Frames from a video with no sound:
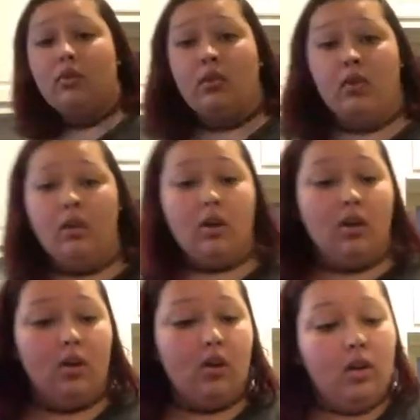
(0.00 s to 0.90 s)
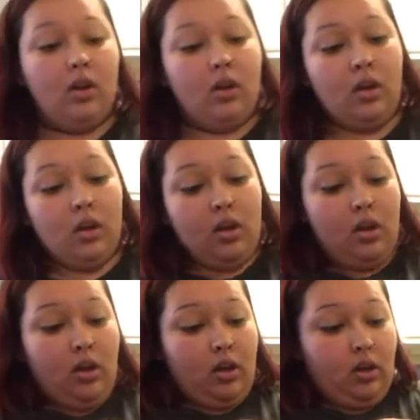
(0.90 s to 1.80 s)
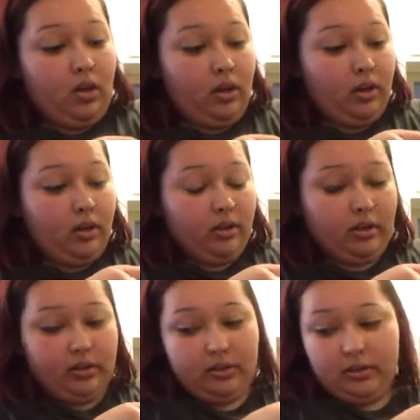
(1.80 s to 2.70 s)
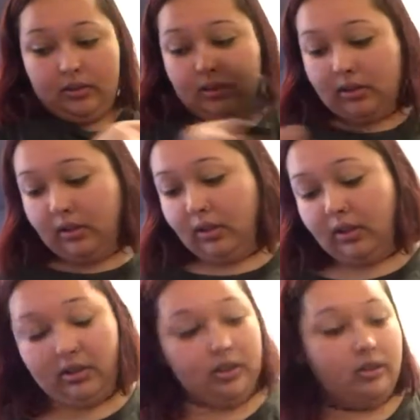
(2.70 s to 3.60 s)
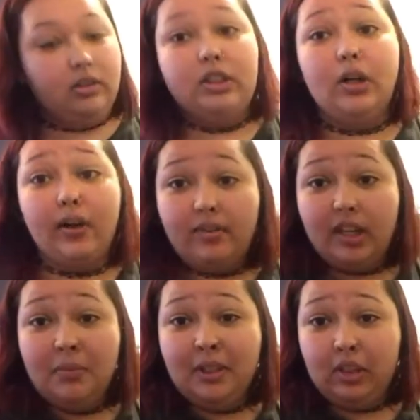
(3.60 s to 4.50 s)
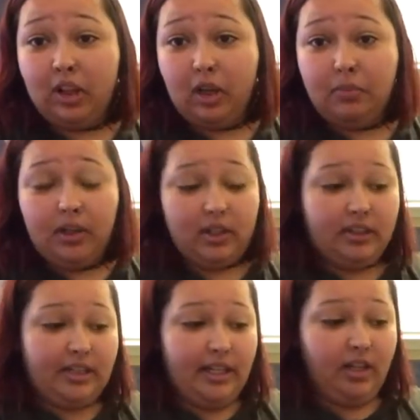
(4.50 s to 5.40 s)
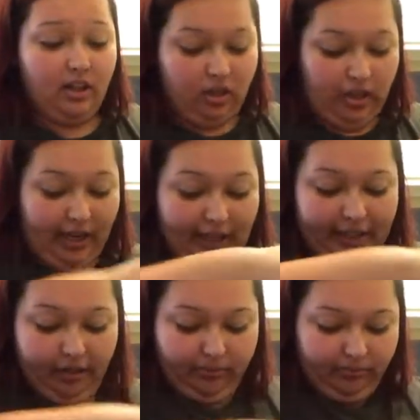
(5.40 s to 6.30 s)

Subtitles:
I would definitely cook the rice separate. So I've got my crock pot set on high,